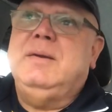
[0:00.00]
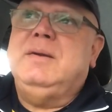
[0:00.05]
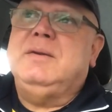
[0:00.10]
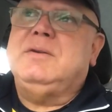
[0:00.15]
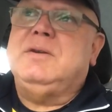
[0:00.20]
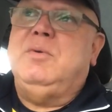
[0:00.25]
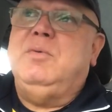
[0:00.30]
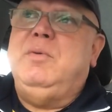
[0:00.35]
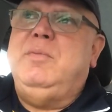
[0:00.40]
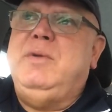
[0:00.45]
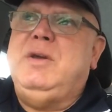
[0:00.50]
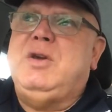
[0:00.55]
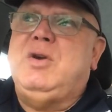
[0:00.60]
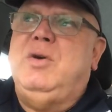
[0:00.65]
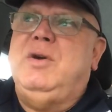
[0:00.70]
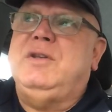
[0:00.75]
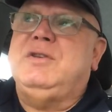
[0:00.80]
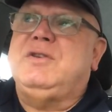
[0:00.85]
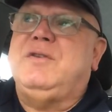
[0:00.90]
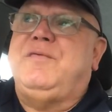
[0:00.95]
So when we
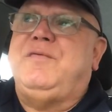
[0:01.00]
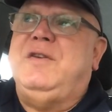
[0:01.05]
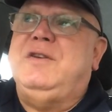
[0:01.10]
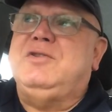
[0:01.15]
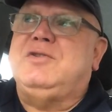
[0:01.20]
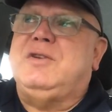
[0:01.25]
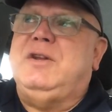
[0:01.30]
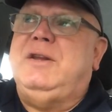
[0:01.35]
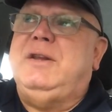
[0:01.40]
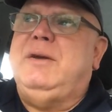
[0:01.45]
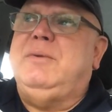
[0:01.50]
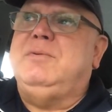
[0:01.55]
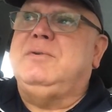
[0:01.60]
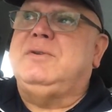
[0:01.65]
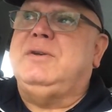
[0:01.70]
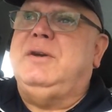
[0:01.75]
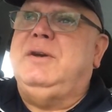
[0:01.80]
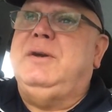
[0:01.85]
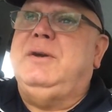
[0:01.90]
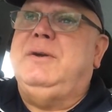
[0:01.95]
got into Finchley, there
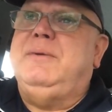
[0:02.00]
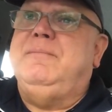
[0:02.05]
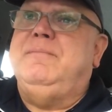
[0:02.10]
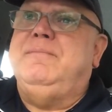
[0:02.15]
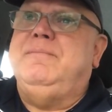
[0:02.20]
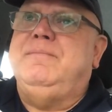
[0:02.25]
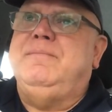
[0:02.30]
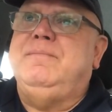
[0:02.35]
was a